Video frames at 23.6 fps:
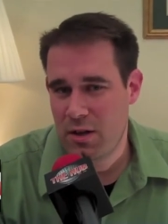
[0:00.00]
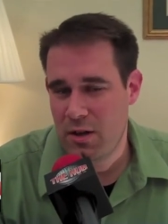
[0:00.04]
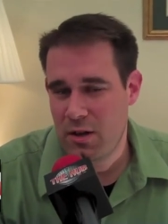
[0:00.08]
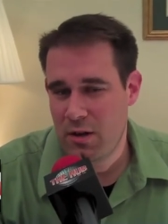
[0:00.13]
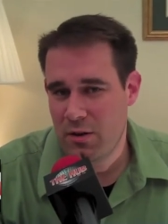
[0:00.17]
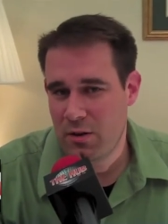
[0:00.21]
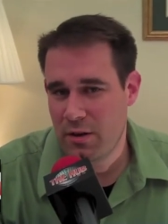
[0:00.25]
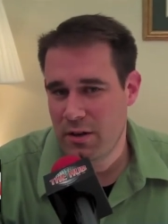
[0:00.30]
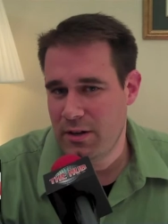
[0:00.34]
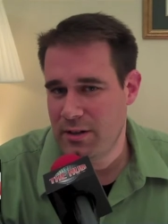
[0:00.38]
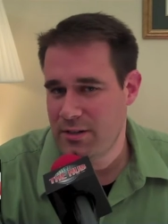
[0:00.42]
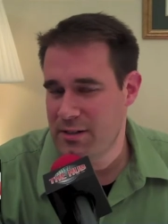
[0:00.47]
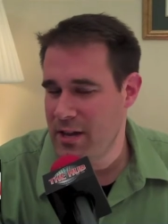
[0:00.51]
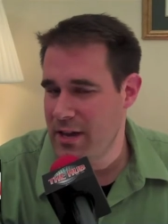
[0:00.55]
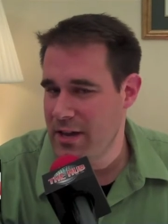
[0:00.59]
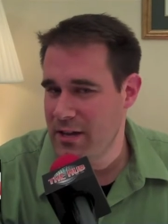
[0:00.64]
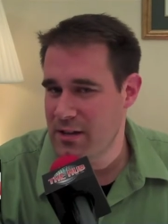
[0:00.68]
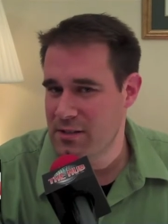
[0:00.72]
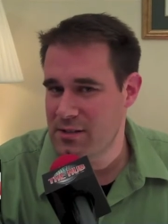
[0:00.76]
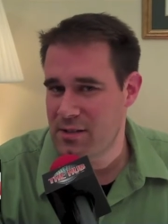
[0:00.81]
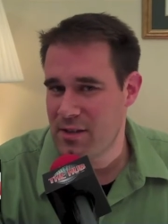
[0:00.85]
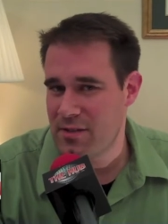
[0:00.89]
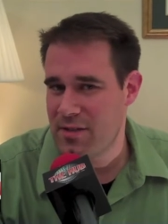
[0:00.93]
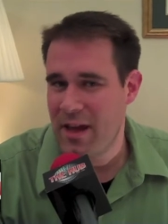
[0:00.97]
We're going to take
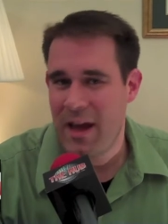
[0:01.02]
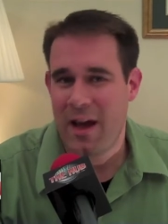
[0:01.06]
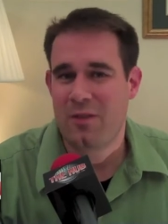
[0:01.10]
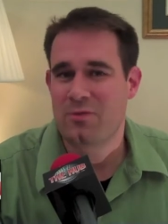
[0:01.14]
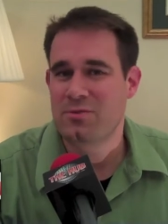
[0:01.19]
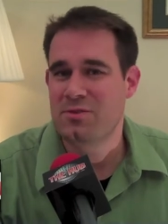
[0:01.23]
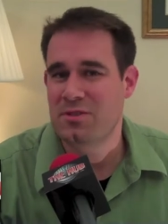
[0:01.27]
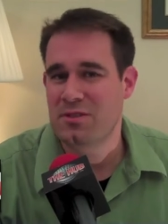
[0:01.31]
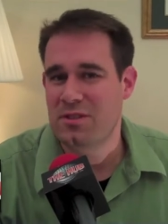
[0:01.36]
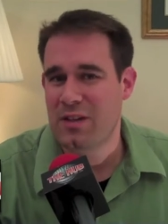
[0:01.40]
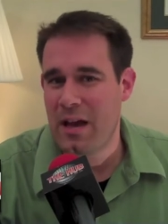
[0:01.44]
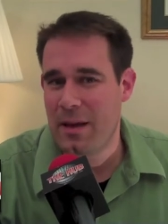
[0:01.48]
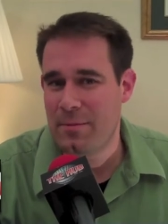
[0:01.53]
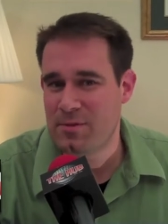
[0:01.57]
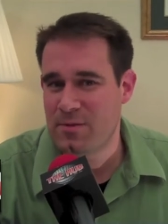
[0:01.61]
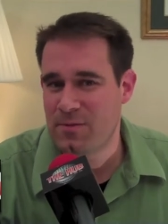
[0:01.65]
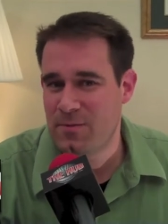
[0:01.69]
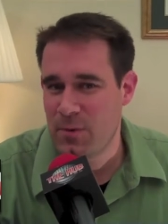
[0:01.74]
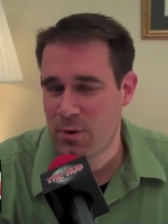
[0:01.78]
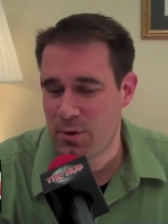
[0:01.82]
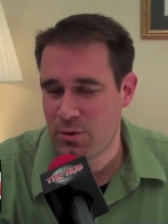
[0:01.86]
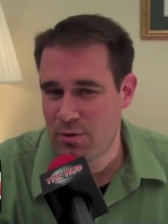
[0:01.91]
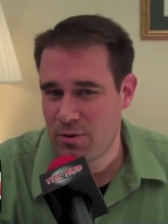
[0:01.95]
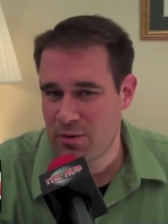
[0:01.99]
us a thousand times
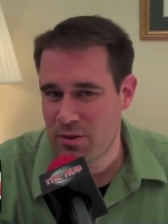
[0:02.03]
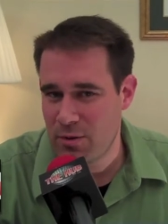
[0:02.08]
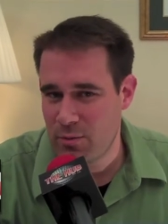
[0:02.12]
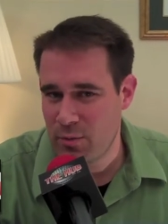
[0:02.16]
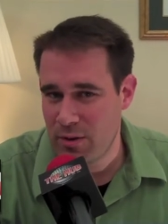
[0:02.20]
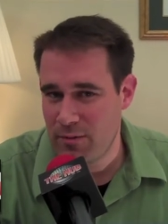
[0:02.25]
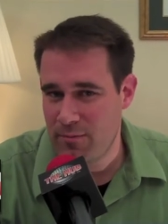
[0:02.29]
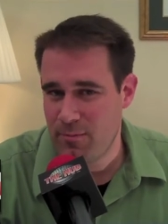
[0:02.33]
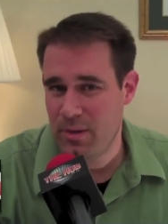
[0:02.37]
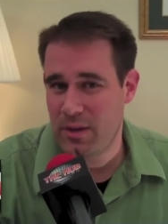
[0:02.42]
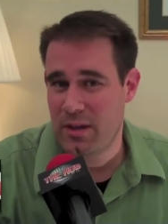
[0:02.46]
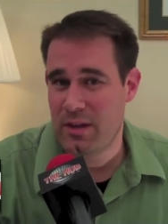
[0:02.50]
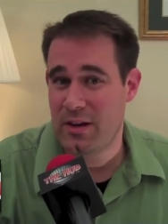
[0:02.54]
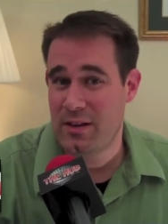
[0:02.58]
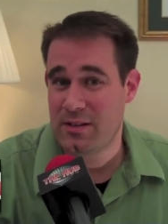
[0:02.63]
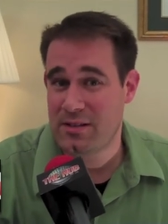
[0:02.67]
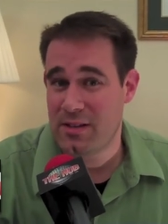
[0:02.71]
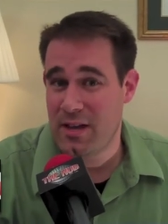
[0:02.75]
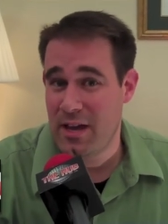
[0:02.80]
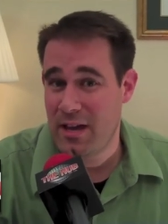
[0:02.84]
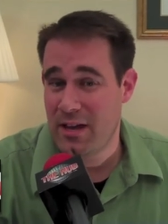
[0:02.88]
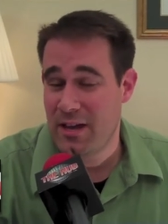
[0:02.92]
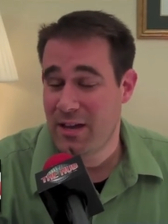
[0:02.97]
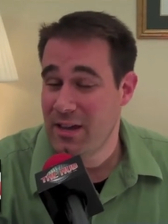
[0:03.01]
further than we've been as
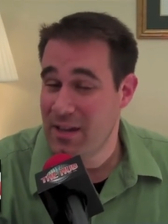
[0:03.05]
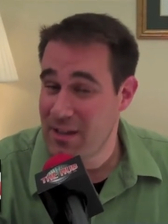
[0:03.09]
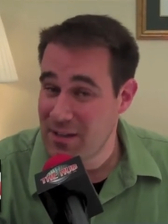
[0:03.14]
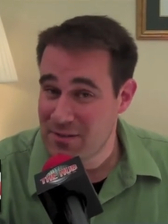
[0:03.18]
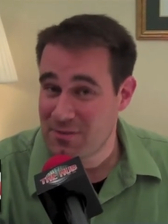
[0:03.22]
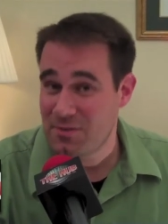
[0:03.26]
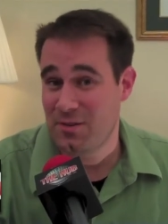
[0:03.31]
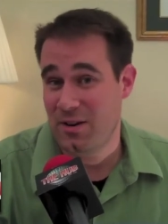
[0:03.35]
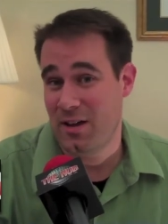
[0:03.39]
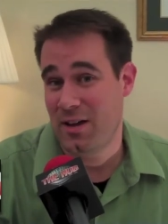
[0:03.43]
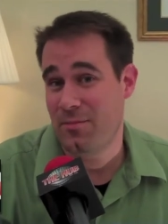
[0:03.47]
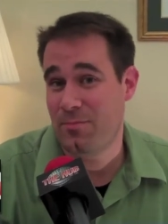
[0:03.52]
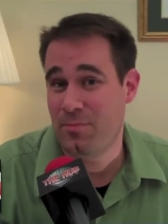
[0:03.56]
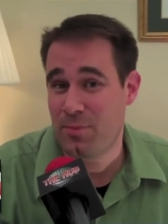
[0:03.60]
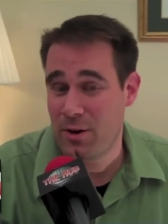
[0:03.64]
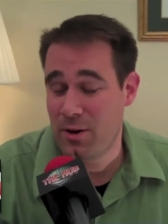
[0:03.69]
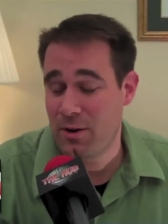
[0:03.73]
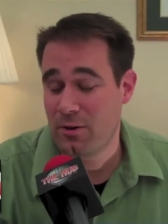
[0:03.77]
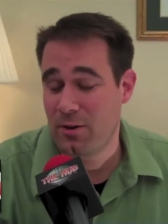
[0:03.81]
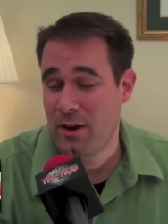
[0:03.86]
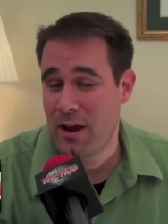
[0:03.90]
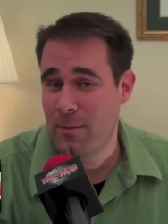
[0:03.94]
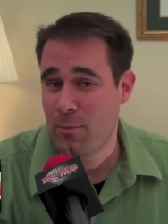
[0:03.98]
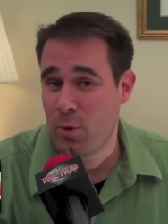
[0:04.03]
a internet
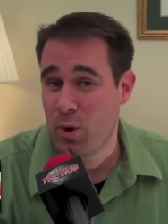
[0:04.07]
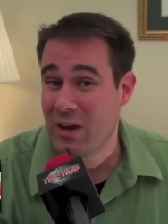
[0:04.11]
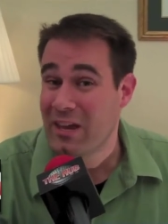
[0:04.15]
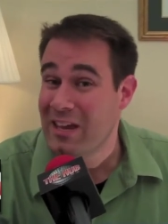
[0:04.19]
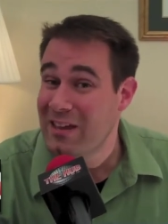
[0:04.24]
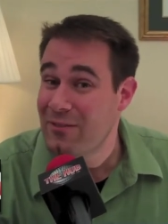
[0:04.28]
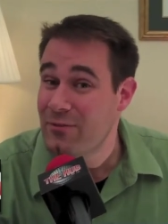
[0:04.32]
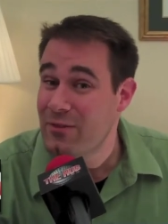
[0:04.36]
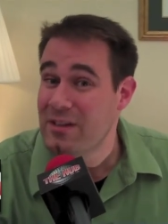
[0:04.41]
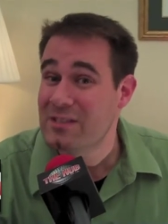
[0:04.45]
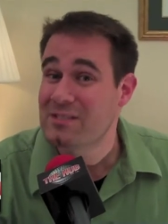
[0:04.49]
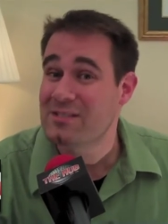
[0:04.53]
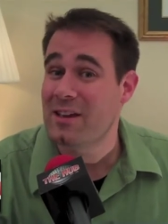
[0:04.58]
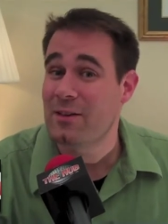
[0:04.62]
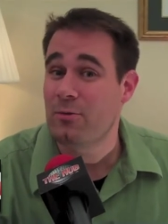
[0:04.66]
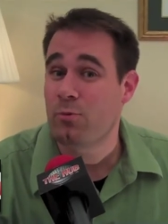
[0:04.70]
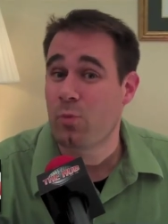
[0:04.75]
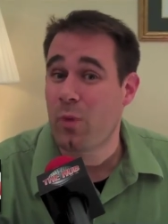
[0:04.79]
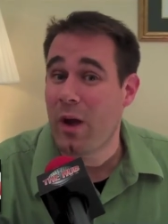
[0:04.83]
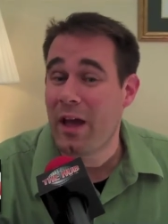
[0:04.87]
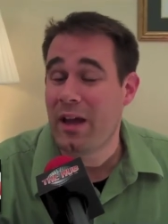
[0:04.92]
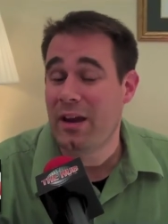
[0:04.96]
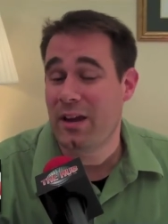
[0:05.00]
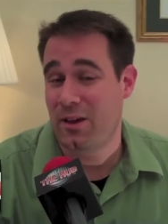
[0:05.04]
program or even as a
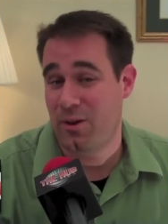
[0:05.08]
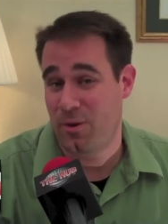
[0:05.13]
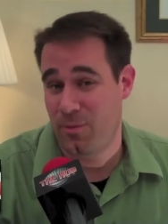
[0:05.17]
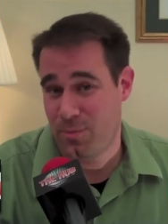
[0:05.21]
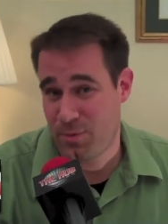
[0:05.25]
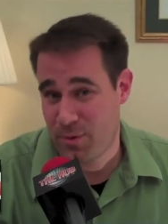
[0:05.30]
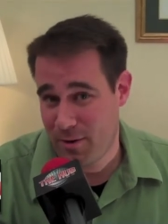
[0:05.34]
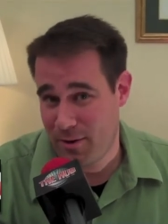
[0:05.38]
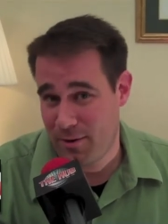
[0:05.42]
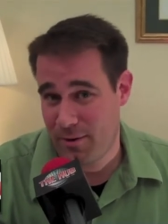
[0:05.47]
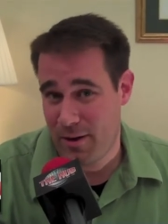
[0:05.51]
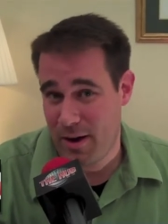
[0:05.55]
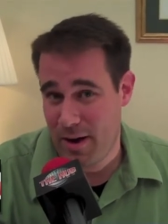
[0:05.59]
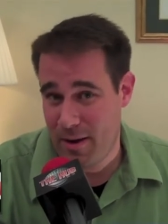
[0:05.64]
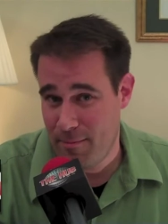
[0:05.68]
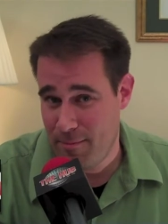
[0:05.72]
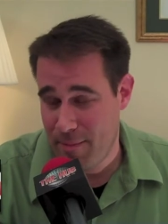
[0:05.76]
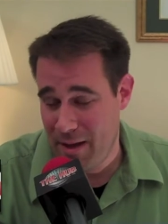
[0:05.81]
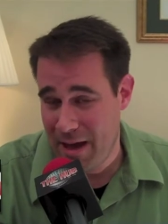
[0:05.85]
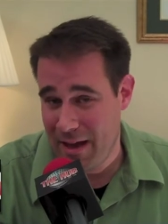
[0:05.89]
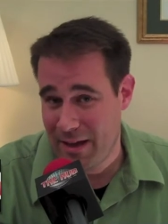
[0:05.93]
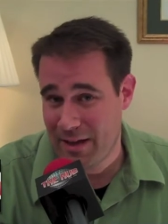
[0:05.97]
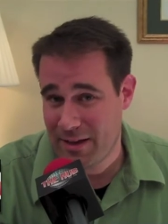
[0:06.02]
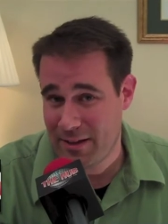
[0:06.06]
radio program
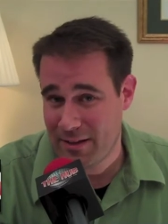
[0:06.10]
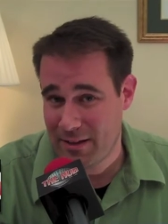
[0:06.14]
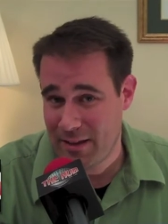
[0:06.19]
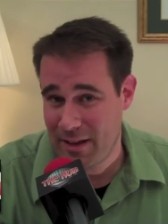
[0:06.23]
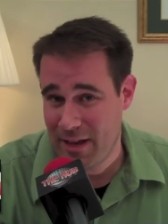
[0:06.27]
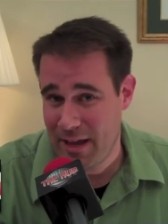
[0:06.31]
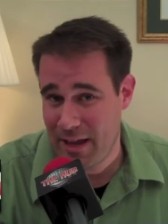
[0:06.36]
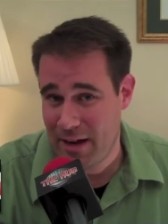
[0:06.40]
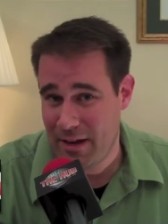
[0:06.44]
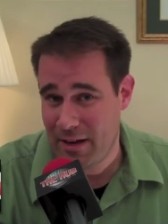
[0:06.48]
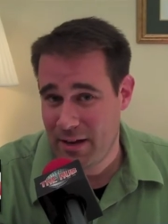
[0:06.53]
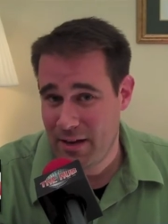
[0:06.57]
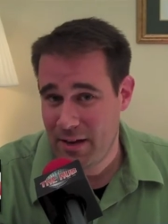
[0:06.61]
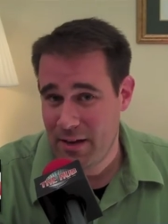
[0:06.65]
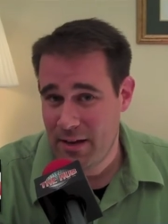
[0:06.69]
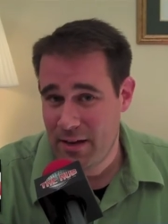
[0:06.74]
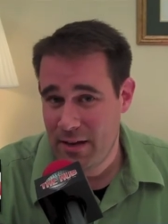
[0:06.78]
back in Atlanta,